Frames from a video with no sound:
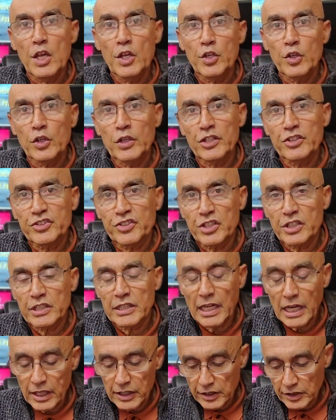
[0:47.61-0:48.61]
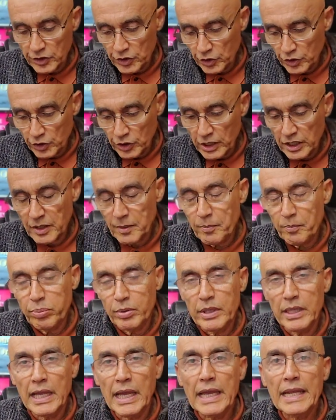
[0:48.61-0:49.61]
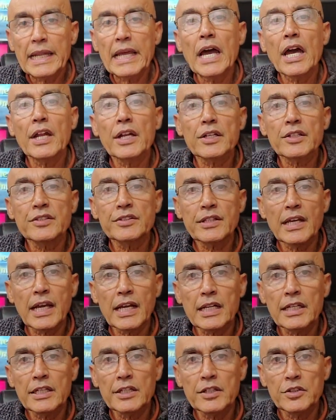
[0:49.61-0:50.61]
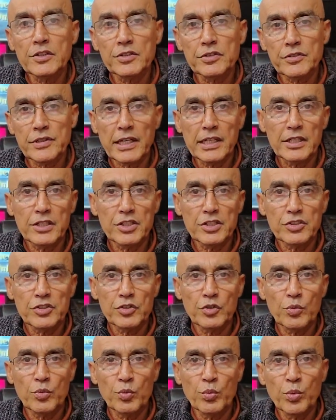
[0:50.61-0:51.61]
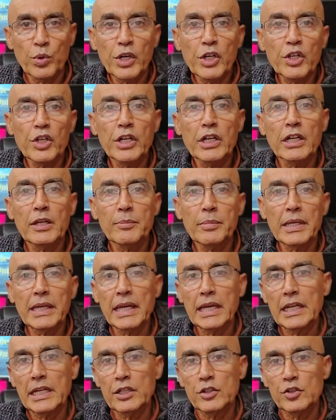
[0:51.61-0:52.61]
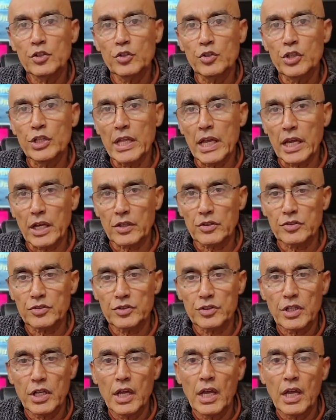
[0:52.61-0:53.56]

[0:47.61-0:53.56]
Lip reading: You're going to sit down and you're going to plan out exactly your strategy as to where you're going to be headed to next.